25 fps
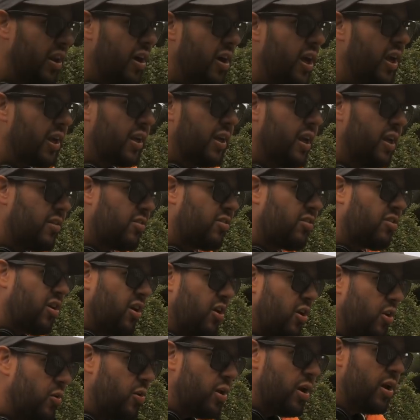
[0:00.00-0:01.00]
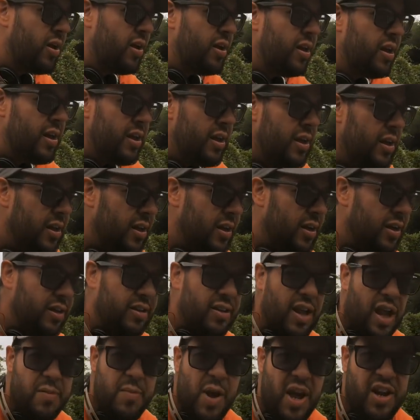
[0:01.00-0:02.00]
a likeness to
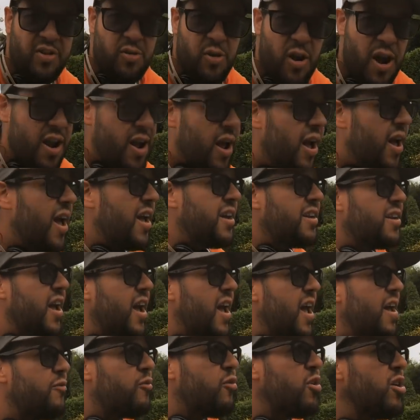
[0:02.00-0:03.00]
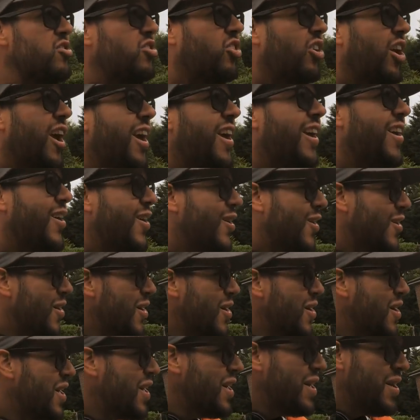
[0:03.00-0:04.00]
Dame Edna Everidge
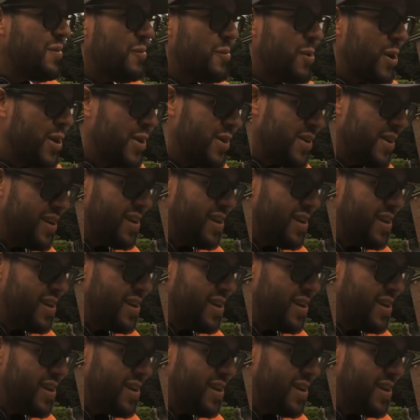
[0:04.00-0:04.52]
when